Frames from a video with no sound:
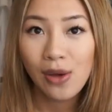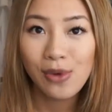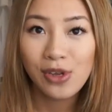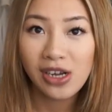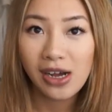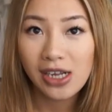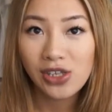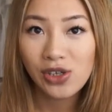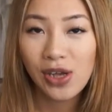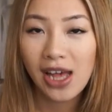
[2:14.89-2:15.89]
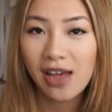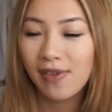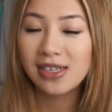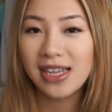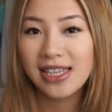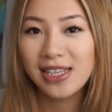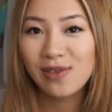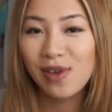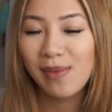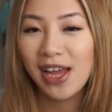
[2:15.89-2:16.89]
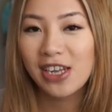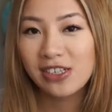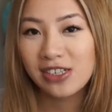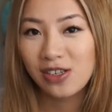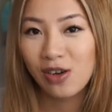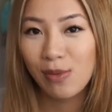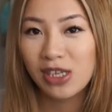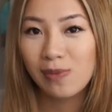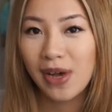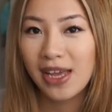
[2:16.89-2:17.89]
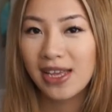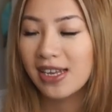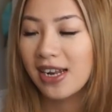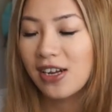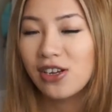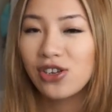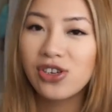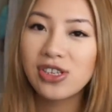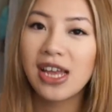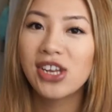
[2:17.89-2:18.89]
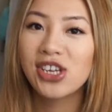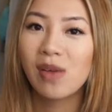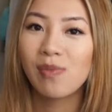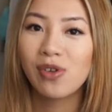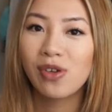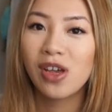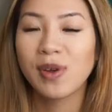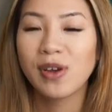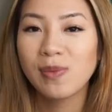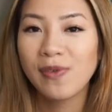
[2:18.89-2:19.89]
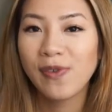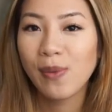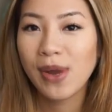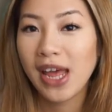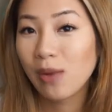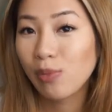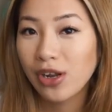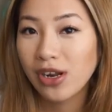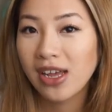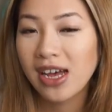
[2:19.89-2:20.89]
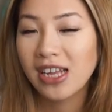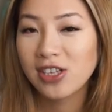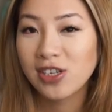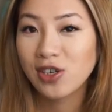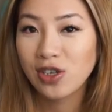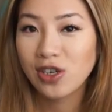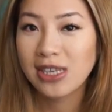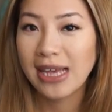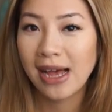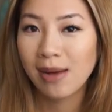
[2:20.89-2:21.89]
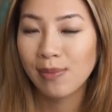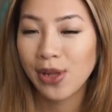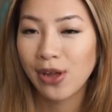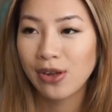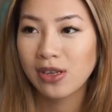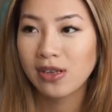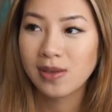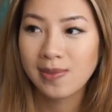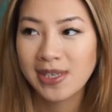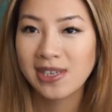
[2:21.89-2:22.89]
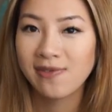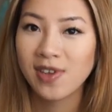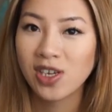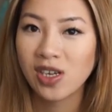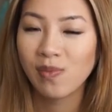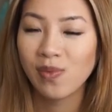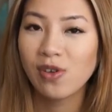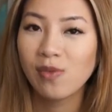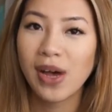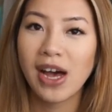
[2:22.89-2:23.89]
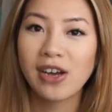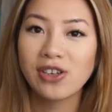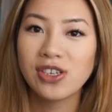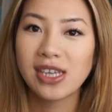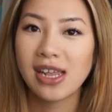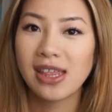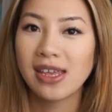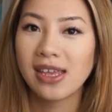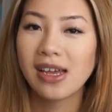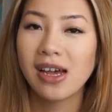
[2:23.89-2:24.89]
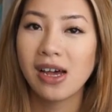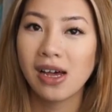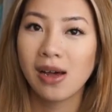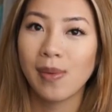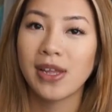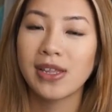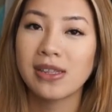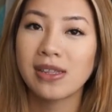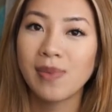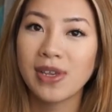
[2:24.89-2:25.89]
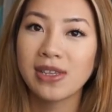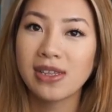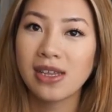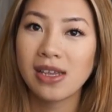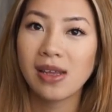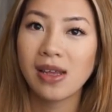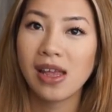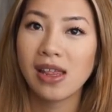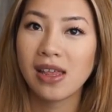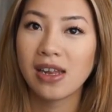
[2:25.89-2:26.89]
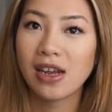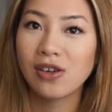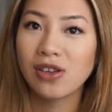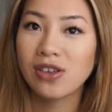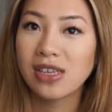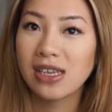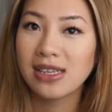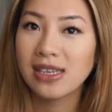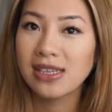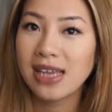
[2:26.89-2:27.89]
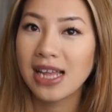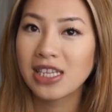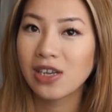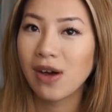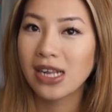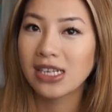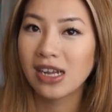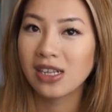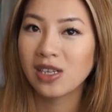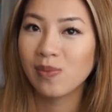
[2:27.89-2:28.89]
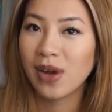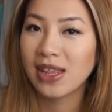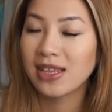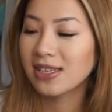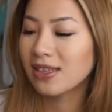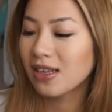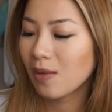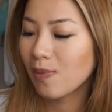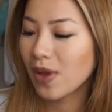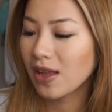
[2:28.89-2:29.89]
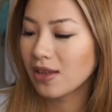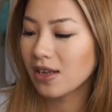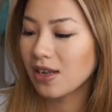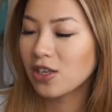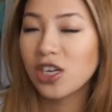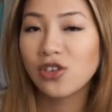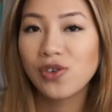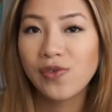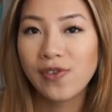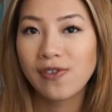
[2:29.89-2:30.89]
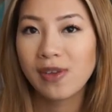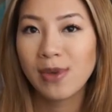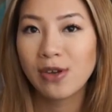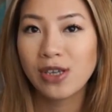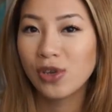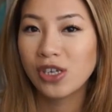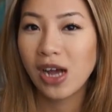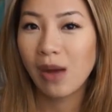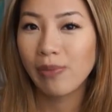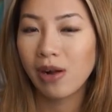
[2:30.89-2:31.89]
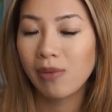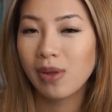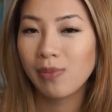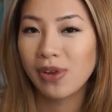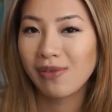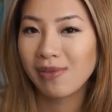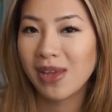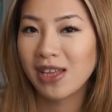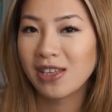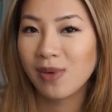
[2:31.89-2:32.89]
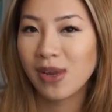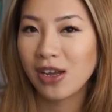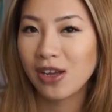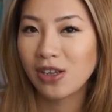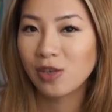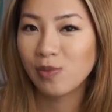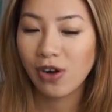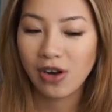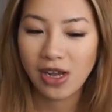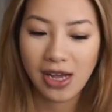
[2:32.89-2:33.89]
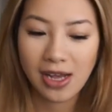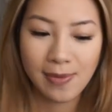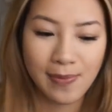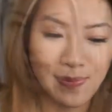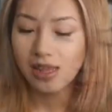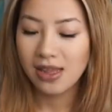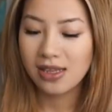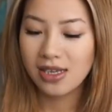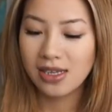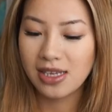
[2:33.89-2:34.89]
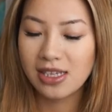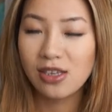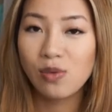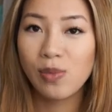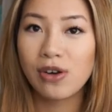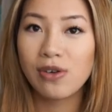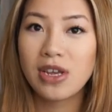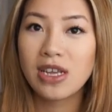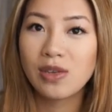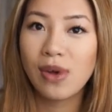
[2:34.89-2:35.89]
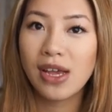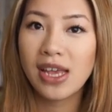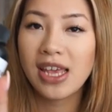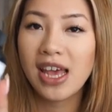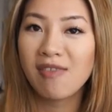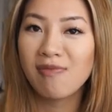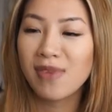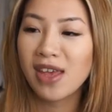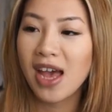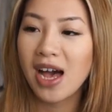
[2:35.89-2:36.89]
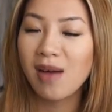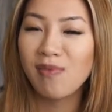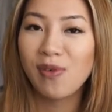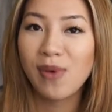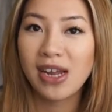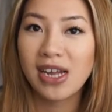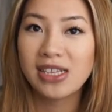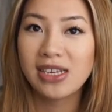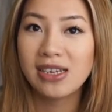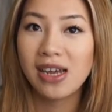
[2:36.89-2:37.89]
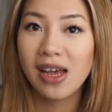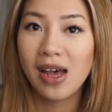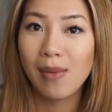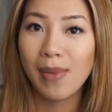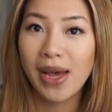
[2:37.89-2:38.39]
which I do have. And this is what my hairdresser told me to buy. He said I could use any shampoo, because before when I had blonde hair I had to use blonde specific shampoo, but I could use anything. But the best thing that I could use is this, and so I decided to buy this. It's not that big, it's only 250 mils, which I'll probably bring with me to when I go to Boracay. And this little bottle is what he gave me for when I did my